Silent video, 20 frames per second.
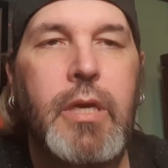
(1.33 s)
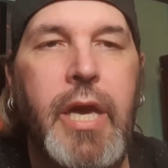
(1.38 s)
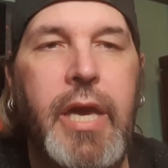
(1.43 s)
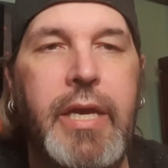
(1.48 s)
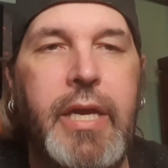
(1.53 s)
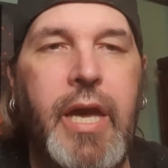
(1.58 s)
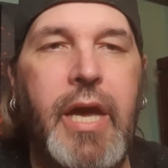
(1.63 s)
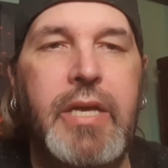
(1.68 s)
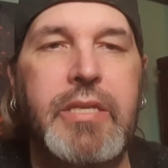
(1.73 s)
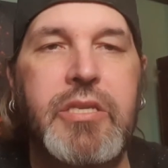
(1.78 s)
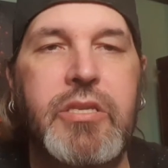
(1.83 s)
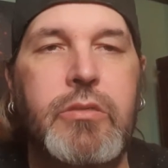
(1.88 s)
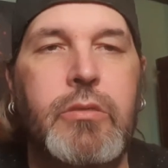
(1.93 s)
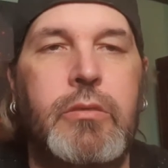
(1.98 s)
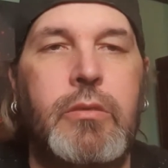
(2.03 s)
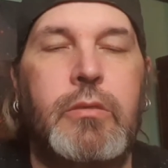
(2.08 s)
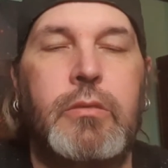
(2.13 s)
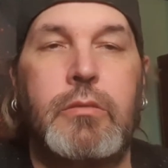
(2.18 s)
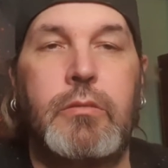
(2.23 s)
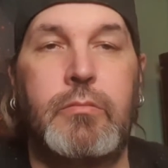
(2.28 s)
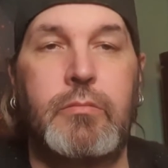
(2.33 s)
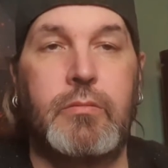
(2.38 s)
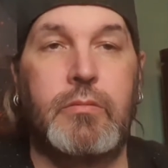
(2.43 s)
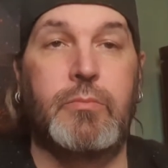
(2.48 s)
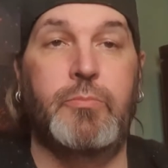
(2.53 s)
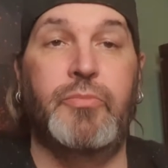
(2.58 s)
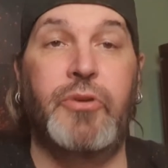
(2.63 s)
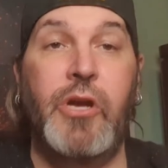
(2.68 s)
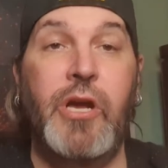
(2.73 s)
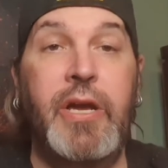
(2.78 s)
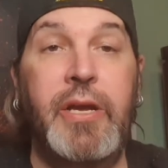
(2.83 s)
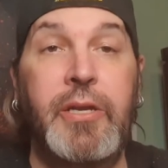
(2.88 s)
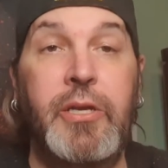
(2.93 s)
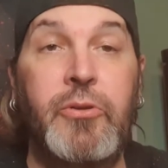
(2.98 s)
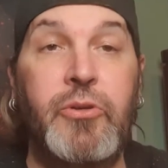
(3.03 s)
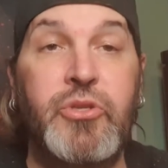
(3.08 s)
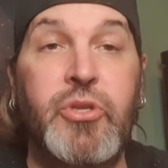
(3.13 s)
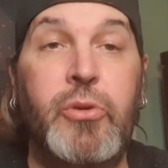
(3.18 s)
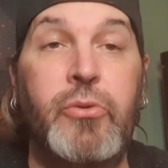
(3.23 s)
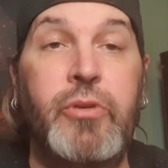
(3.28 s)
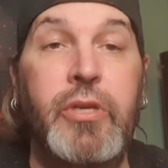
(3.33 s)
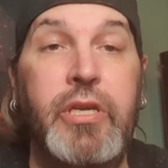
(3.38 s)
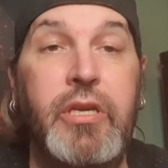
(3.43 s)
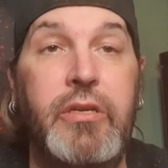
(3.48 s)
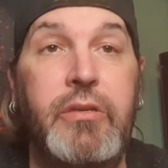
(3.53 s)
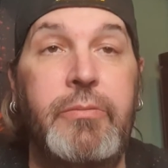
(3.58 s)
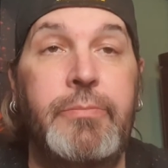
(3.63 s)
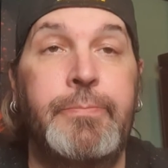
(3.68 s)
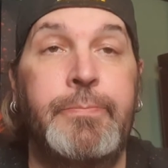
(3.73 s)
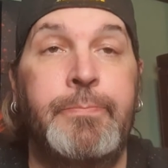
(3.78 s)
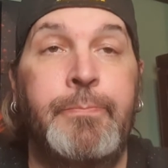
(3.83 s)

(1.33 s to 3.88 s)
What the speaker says: Hey guys, Brian Ozone here,